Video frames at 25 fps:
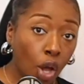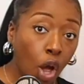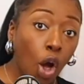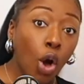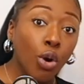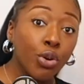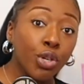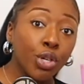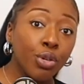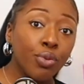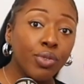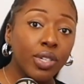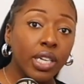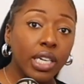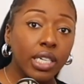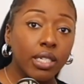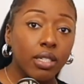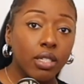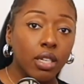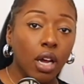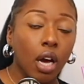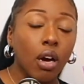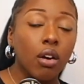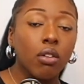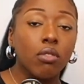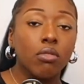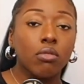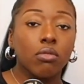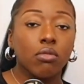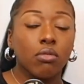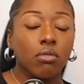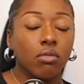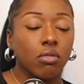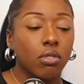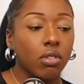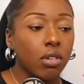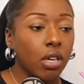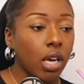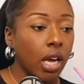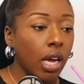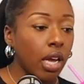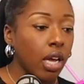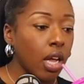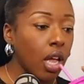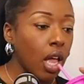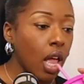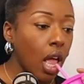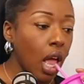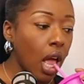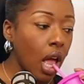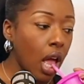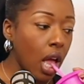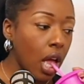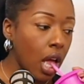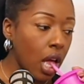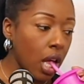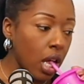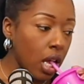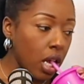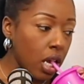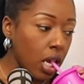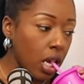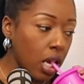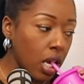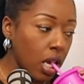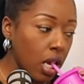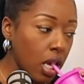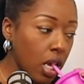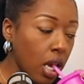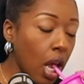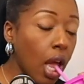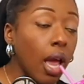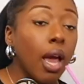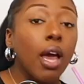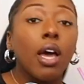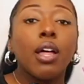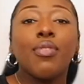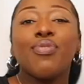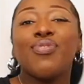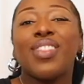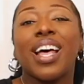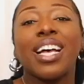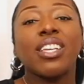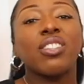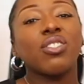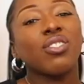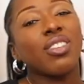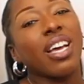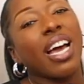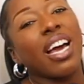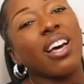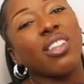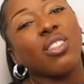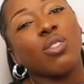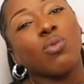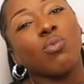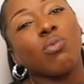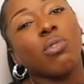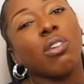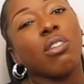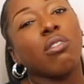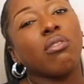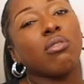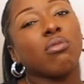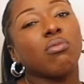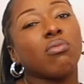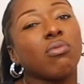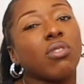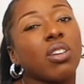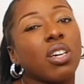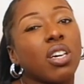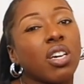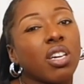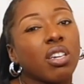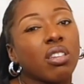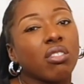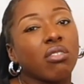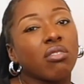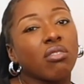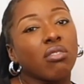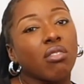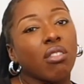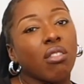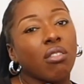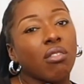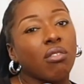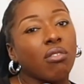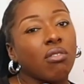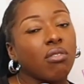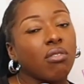Oh, you did? Oh, okay. That's not how the world works, though.